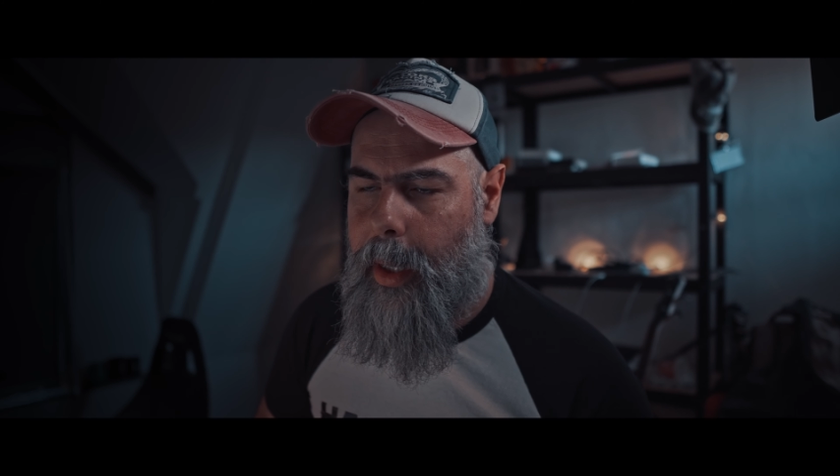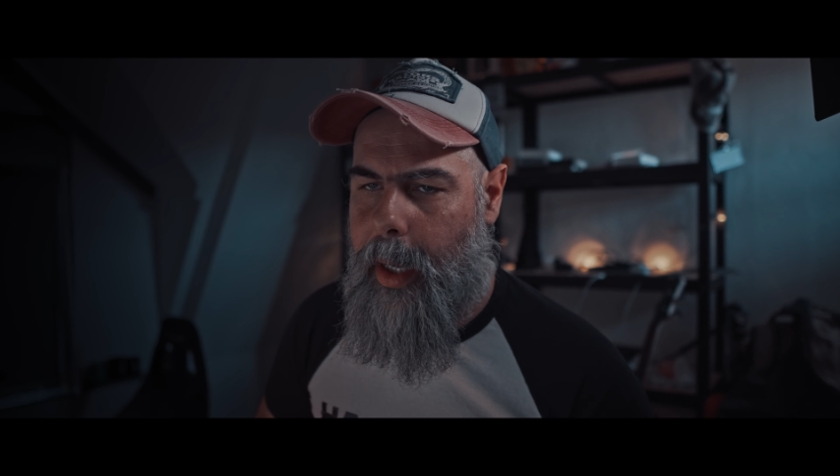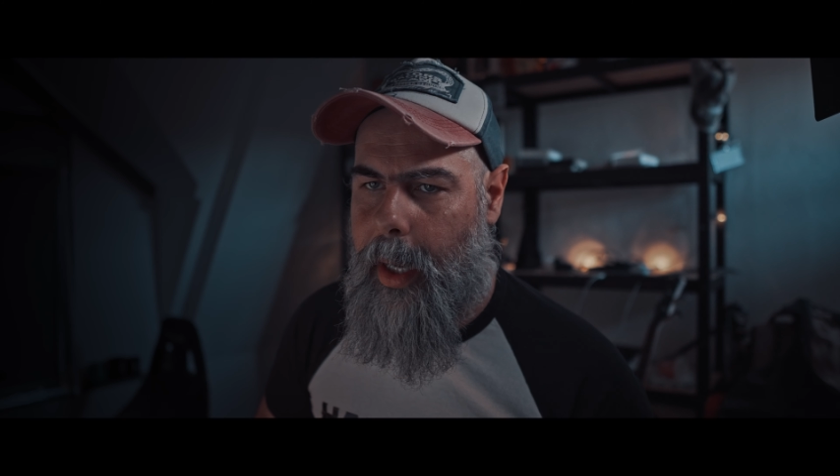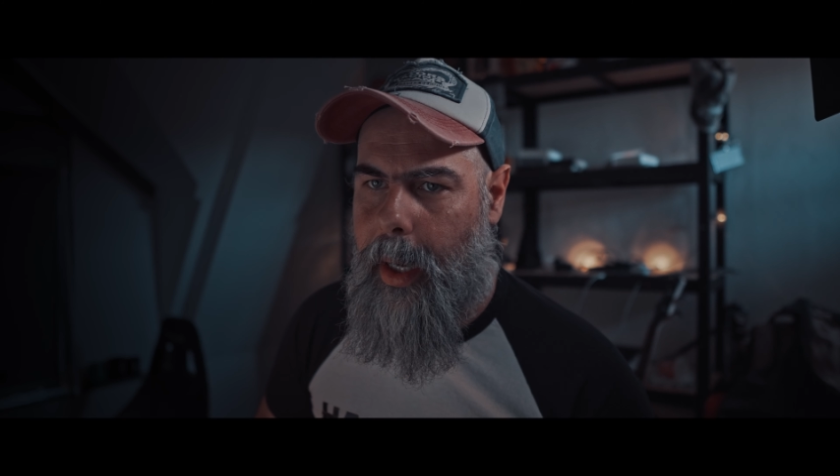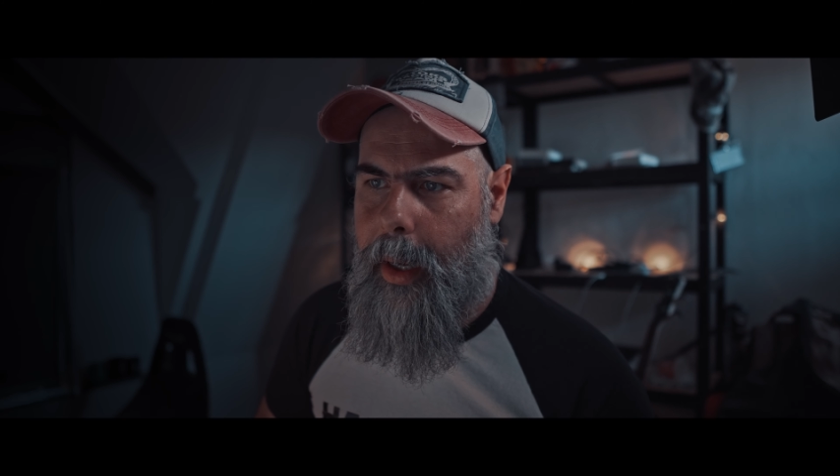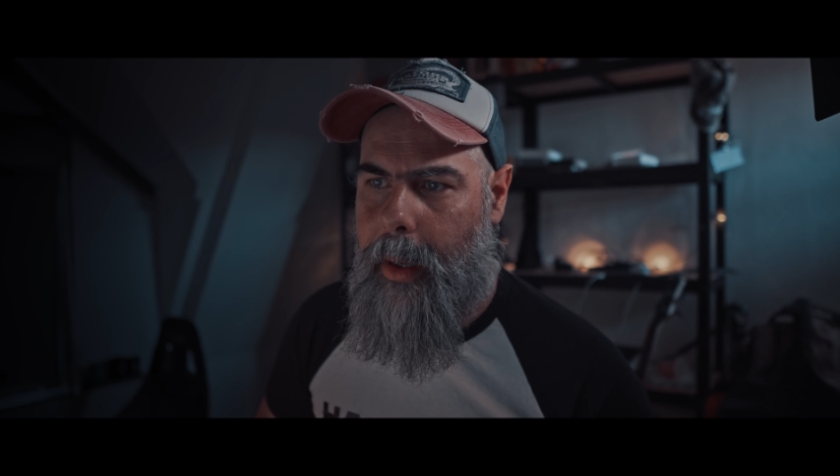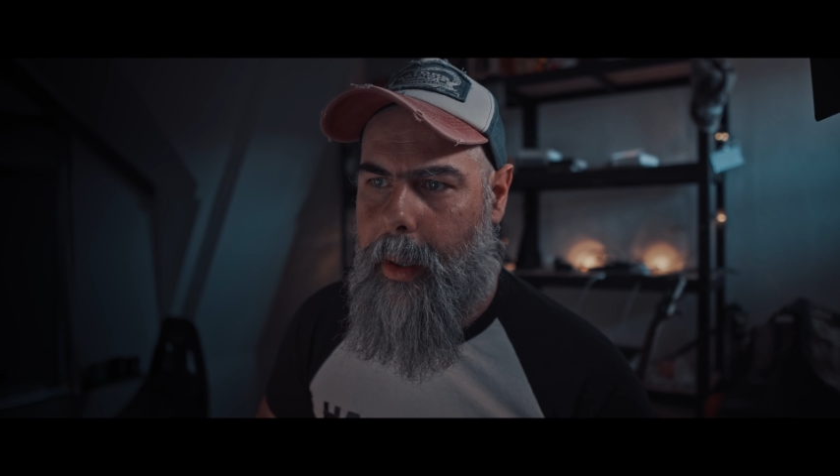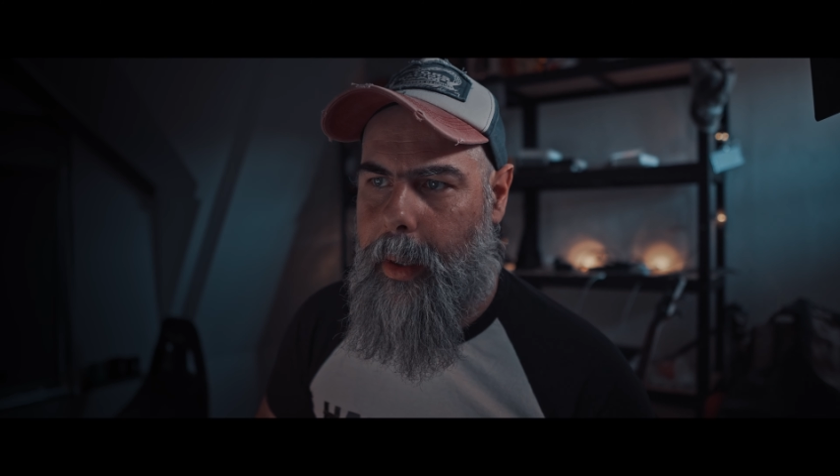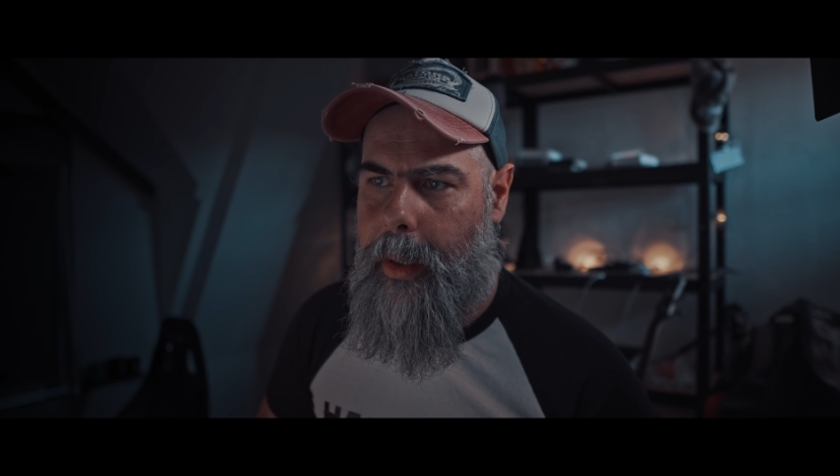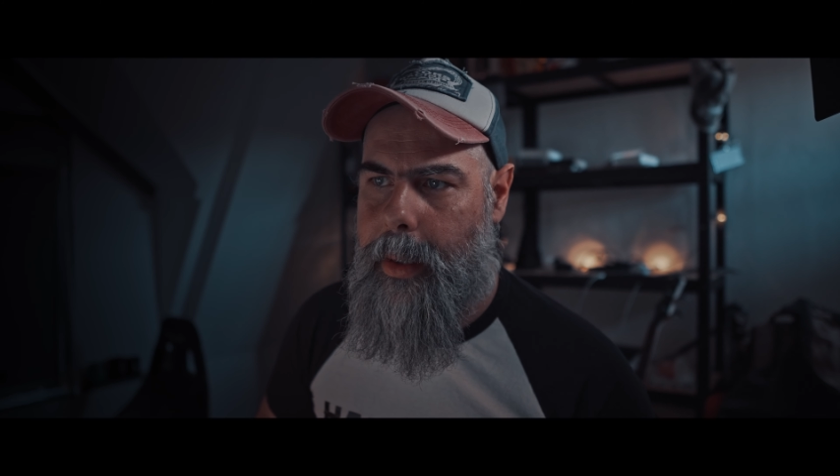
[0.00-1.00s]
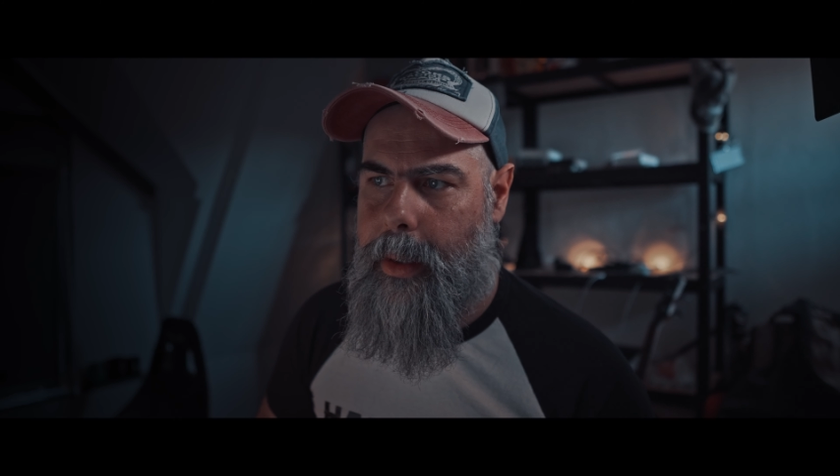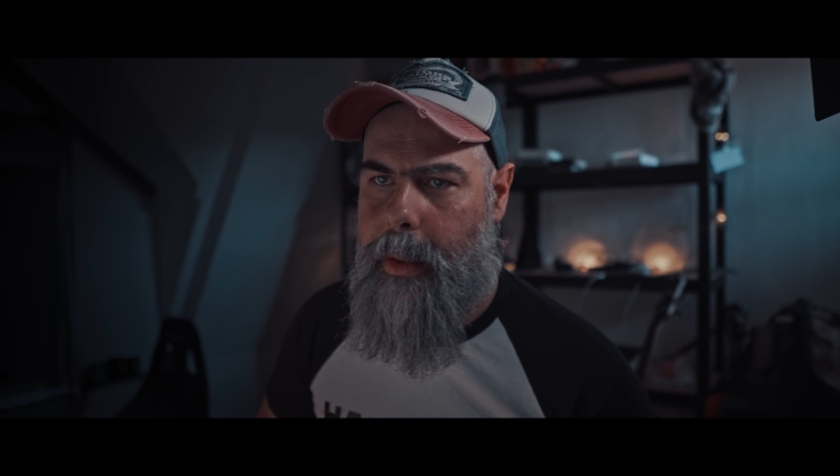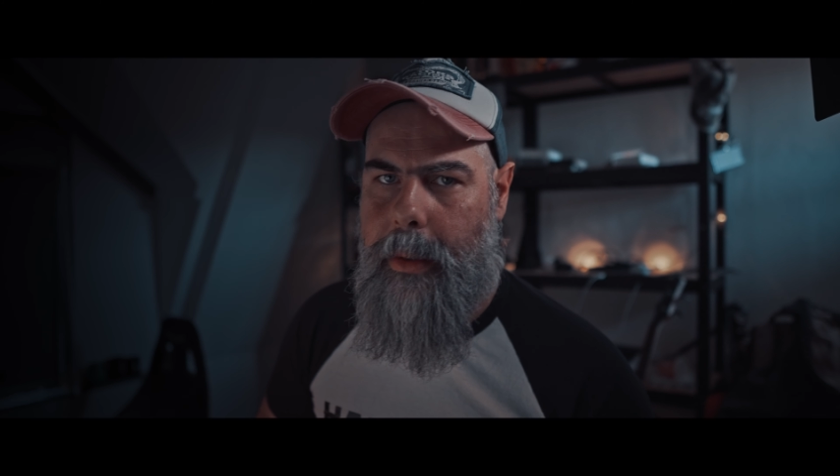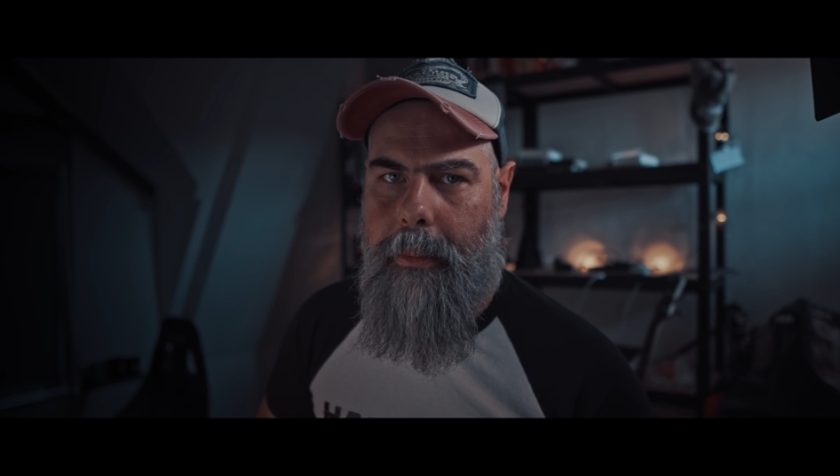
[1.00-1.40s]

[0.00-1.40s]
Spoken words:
and just